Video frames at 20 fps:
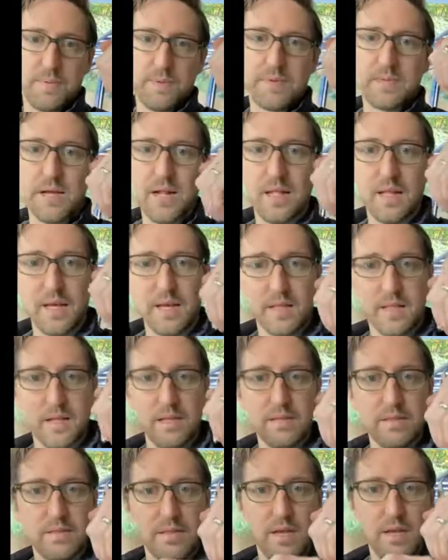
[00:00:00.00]
is kind of like
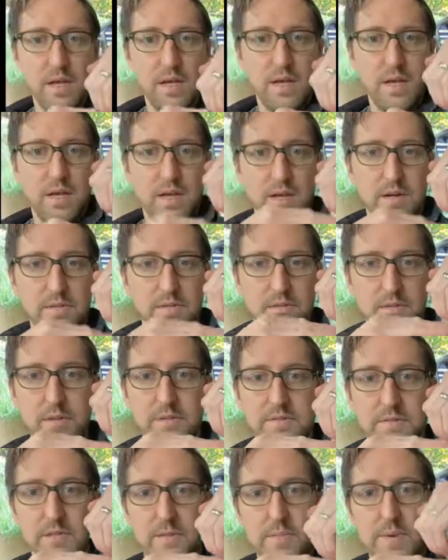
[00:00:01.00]
this. Here's the
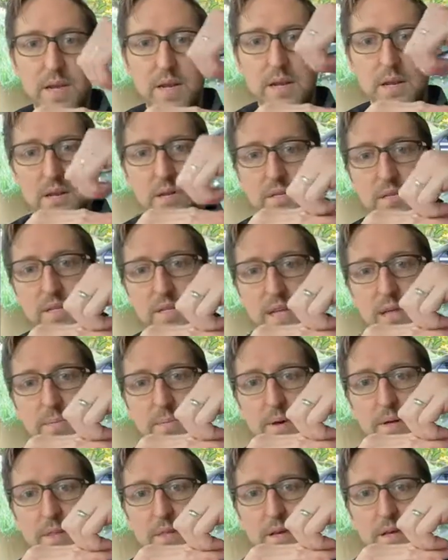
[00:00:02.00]
surface of the paint, here's the tape
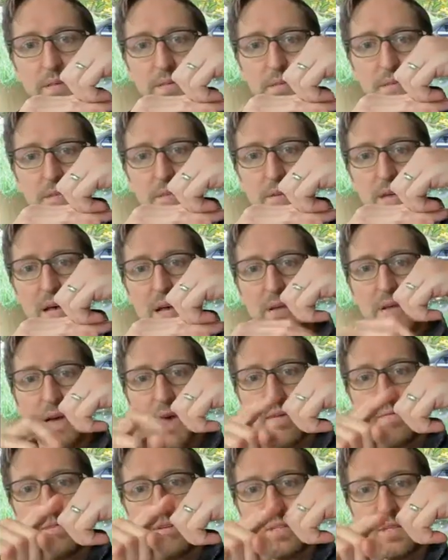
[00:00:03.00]
like this. And so now you
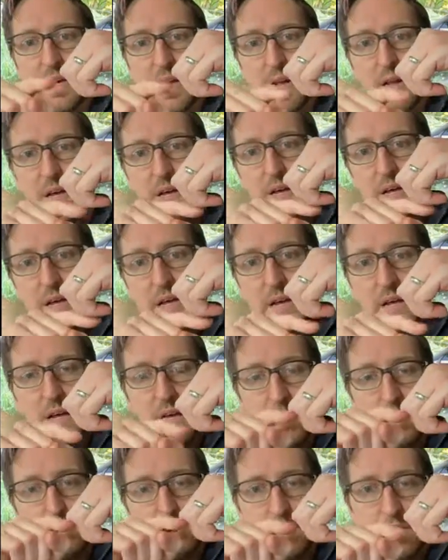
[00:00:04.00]
have this kind of
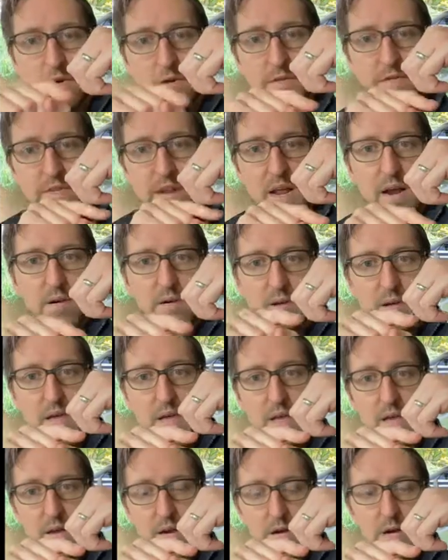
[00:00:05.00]
curved area
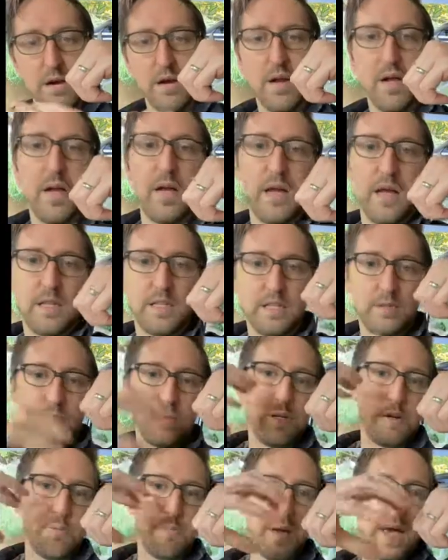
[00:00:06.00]
here. And so
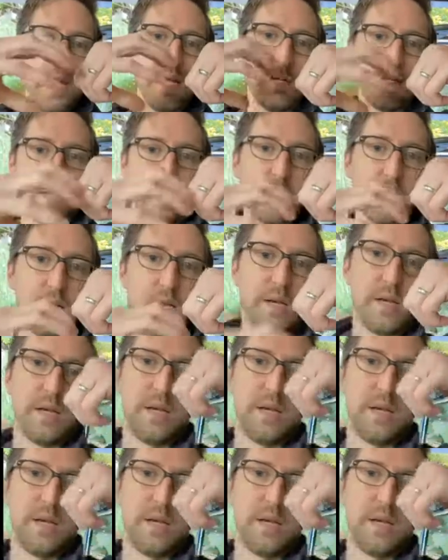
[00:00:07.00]
when you're painting,